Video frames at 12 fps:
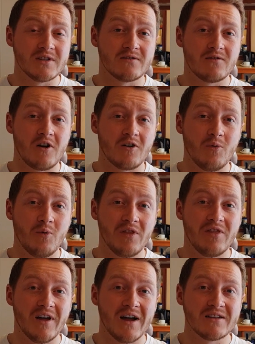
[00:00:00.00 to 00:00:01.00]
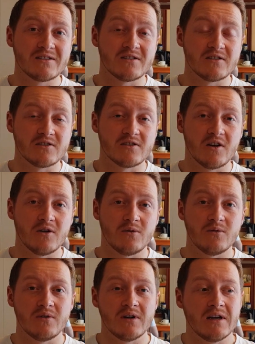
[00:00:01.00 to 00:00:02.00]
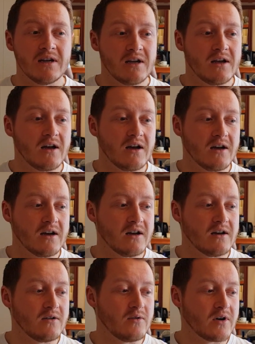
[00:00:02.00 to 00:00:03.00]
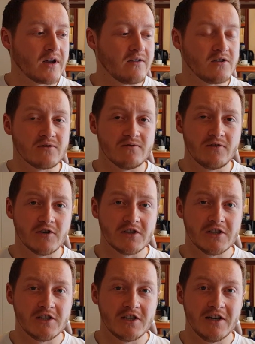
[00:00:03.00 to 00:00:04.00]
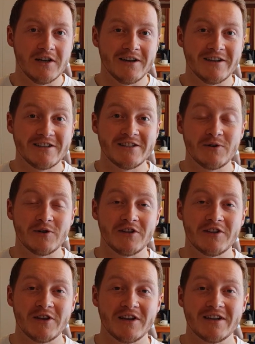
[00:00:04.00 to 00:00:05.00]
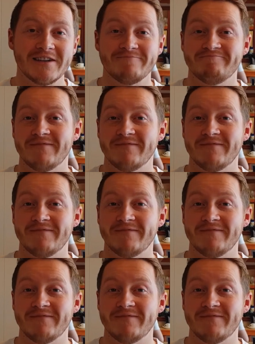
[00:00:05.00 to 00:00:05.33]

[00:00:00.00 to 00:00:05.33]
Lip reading: this vlog with that, so I'll get you some footage, see what you think.